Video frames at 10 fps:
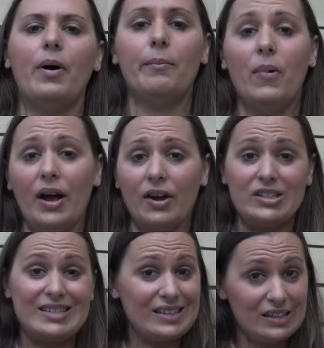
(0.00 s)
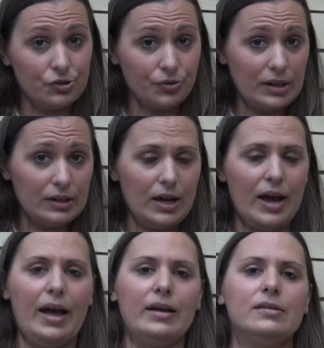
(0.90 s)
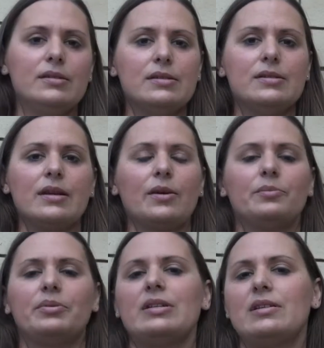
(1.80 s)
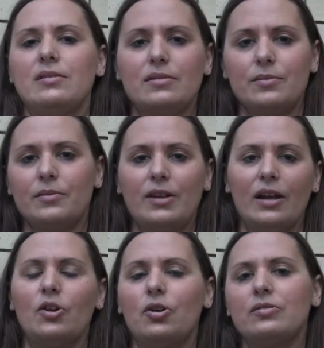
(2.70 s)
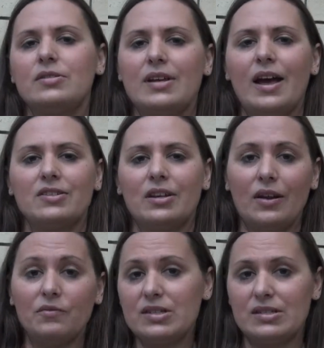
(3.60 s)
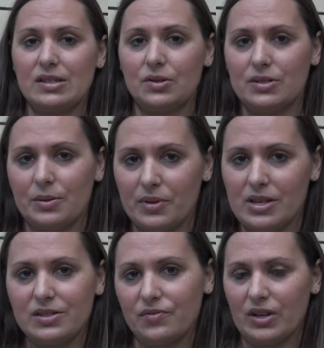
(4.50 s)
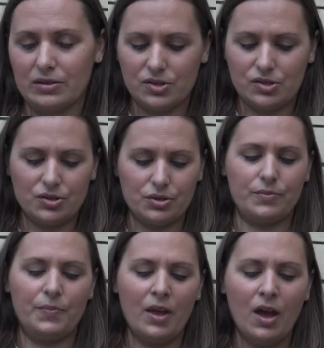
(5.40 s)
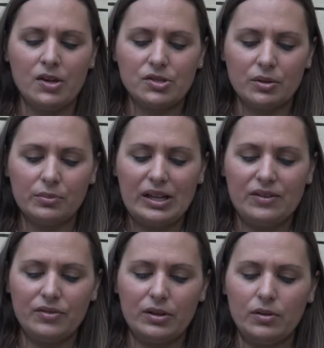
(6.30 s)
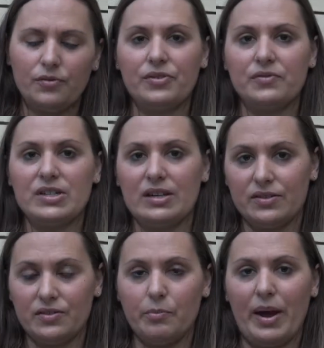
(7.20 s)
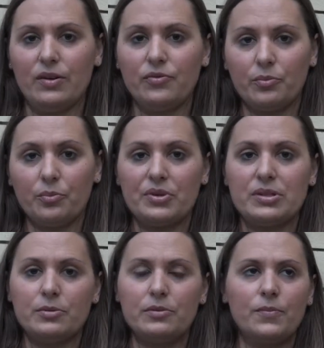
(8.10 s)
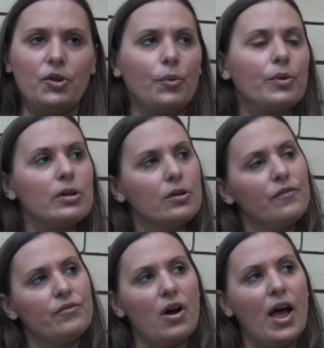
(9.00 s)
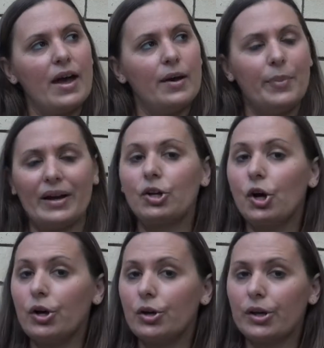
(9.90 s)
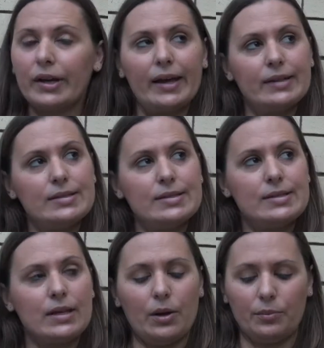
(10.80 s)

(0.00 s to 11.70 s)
my itinerary and please get in contact. I'd love to see you at some of these events too. So I'm leaving 15th of May from Brisbane, going via Bangkok and